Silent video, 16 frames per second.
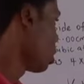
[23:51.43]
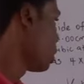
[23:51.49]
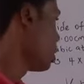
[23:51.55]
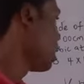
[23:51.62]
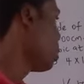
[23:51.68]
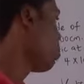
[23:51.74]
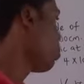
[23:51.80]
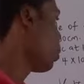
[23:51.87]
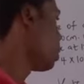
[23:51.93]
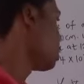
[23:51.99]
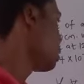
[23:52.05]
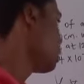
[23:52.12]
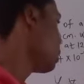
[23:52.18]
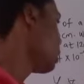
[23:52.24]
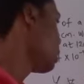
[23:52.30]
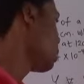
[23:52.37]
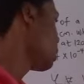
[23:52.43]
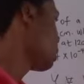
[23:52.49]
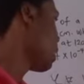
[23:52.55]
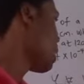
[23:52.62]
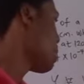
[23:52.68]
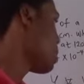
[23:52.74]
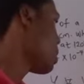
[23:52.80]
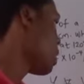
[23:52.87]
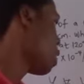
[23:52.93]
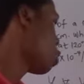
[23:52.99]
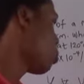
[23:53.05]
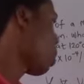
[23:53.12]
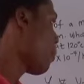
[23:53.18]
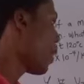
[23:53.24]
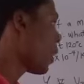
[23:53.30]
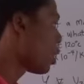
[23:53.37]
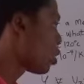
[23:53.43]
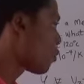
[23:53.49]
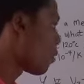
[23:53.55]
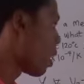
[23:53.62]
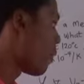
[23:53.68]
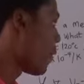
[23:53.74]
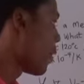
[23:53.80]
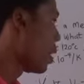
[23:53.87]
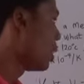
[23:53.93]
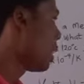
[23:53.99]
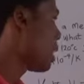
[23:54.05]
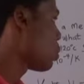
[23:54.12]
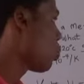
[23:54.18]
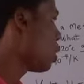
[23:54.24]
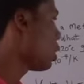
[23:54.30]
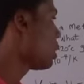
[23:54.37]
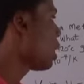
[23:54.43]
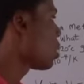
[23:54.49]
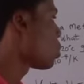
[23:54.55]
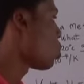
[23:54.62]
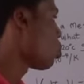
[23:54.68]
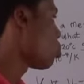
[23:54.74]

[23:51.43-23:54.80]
3.6 times 10 raised to power minus 5 times 1000,